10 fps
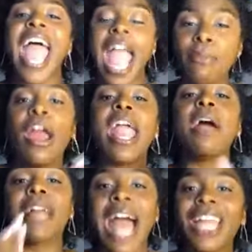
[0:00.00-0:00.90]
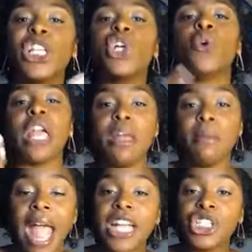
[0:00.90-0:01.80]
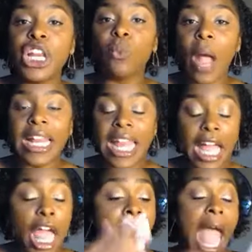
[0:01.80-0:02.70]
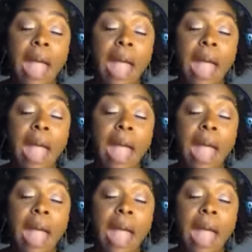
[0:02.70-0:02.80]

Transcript: Abraham got a little impatient and waiting.